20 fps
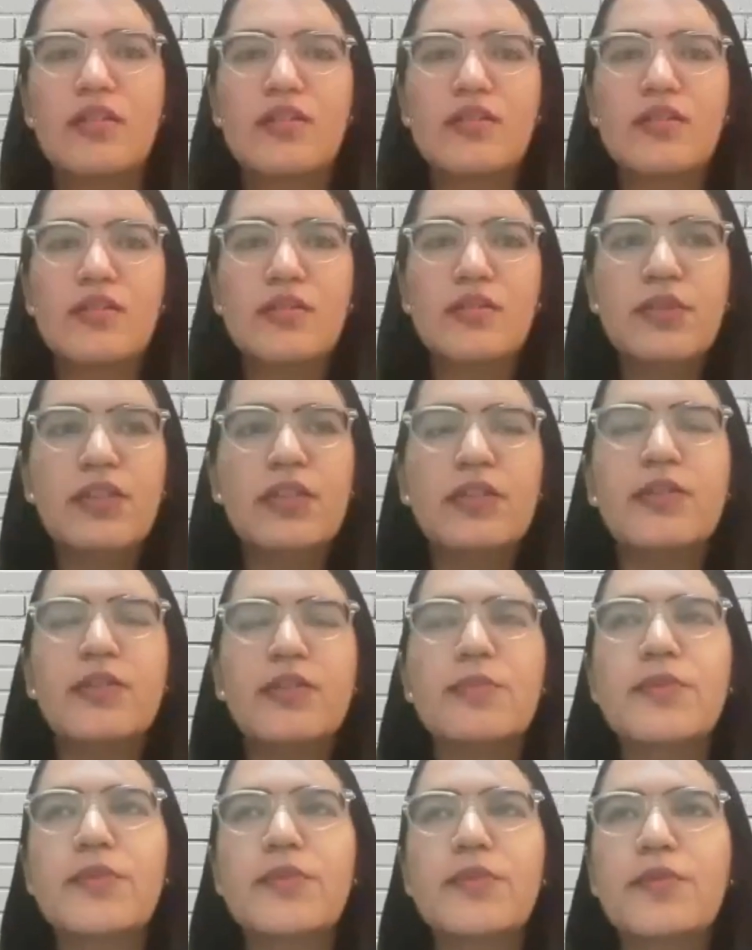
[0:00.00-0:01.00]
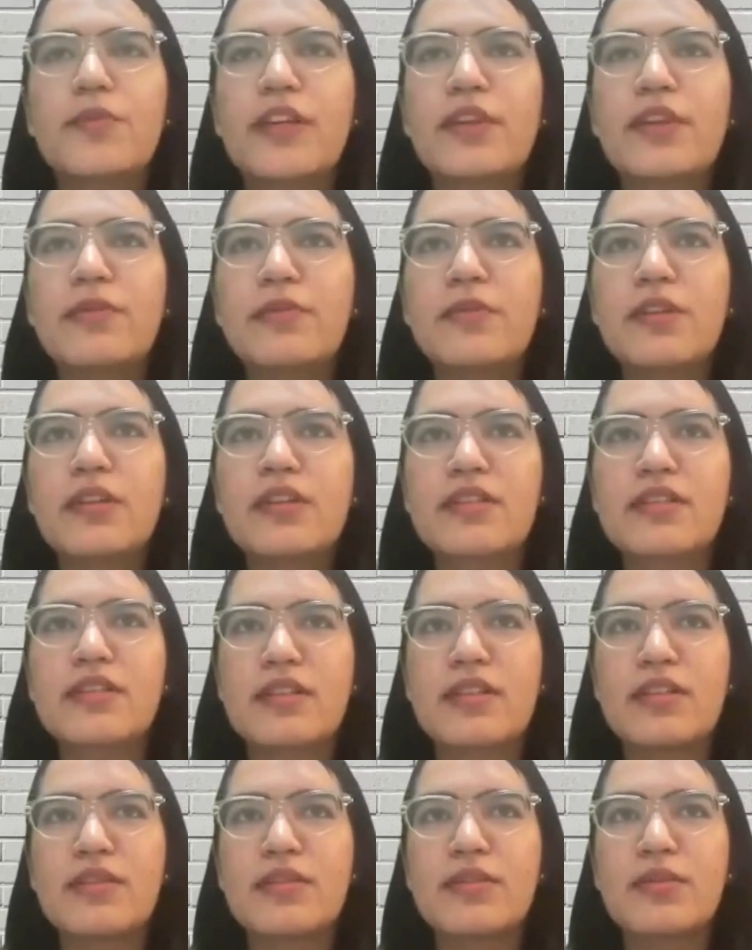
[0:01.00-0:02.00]
So in terms of frameworks,
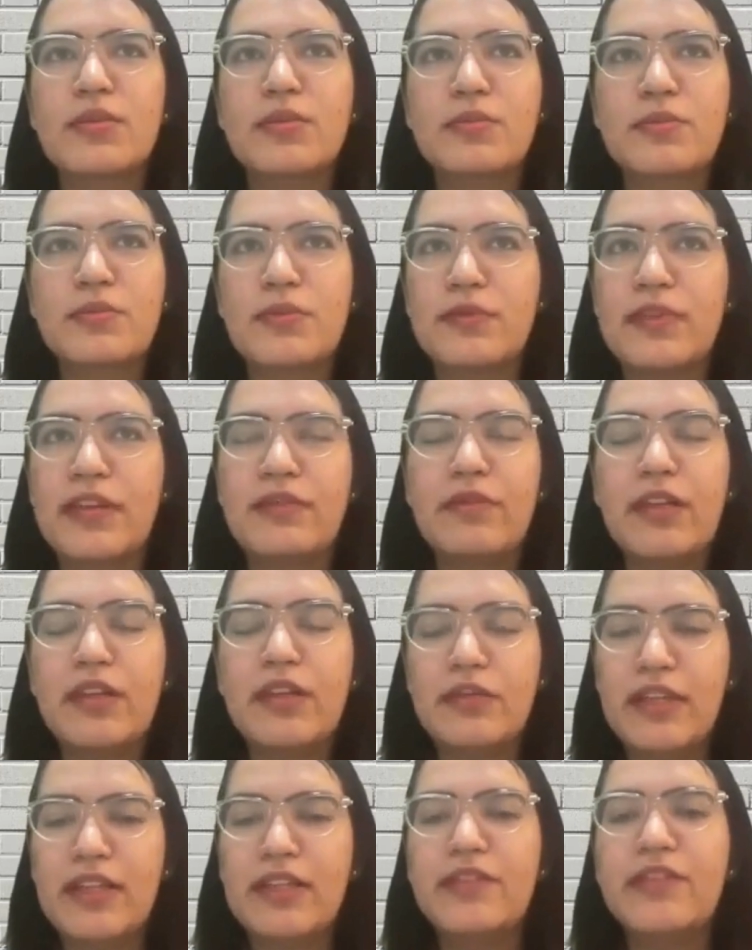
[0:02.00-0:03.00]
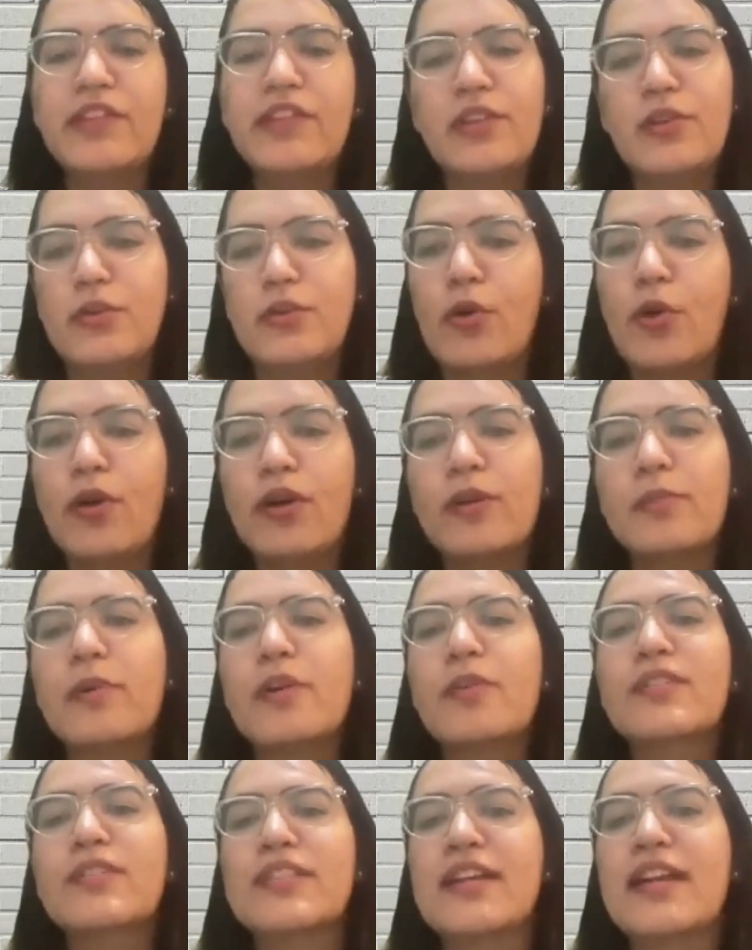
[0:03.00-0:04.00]
so when we talk
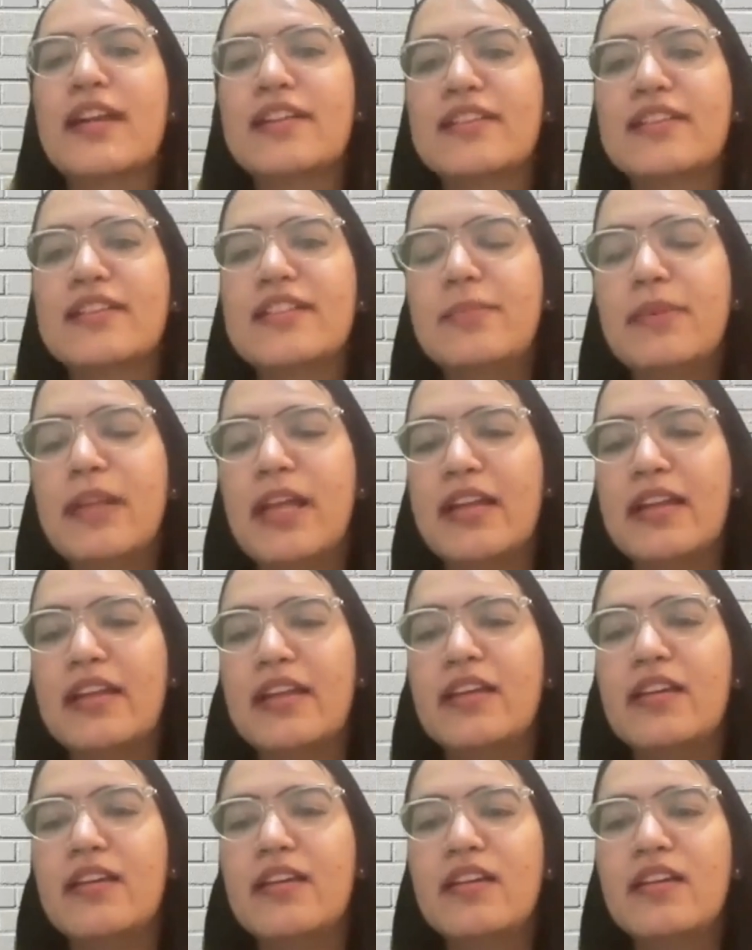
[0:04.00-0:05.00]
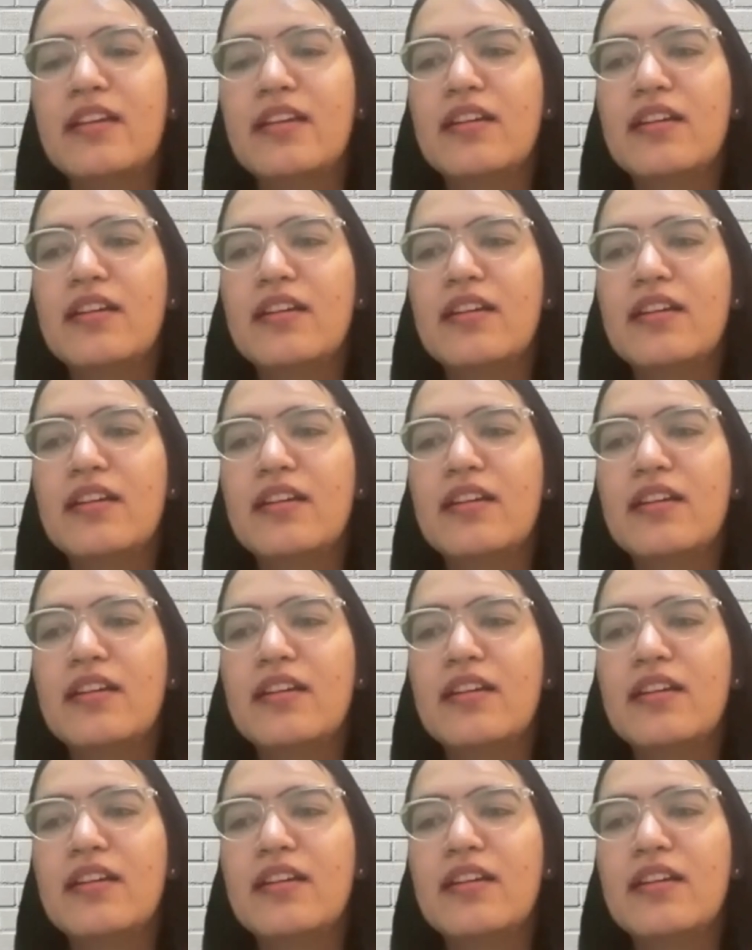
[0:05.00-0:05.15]
about strategy planning,